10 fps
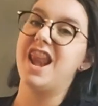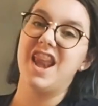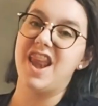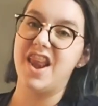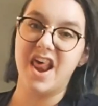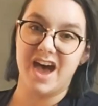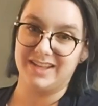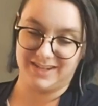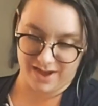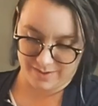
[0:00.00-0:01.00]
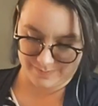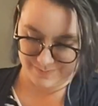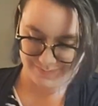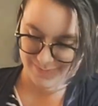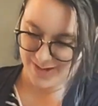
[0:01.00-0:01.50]
Not home.
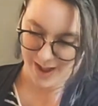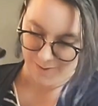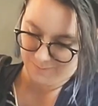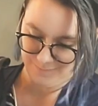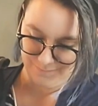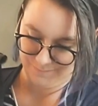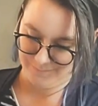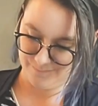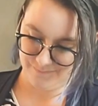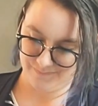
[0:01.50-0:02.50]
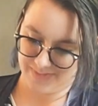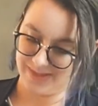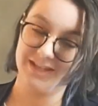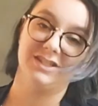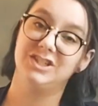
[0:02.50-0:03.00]
No.
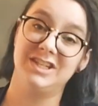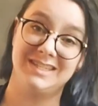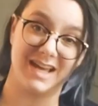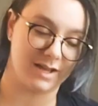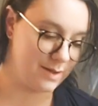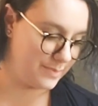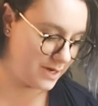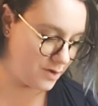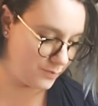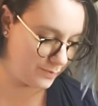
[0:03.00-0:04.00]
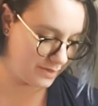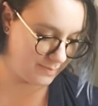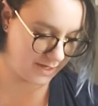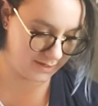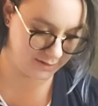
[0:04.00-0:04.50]
She's not coming home with
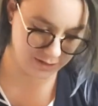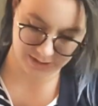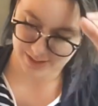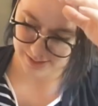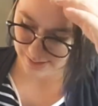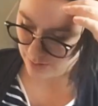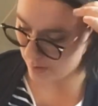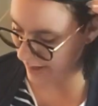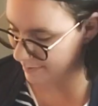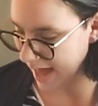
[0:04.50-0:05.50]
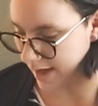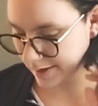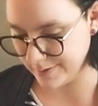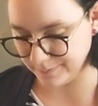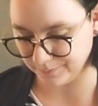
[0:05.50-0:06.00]
me. She is going
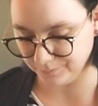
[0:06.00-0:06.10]
back.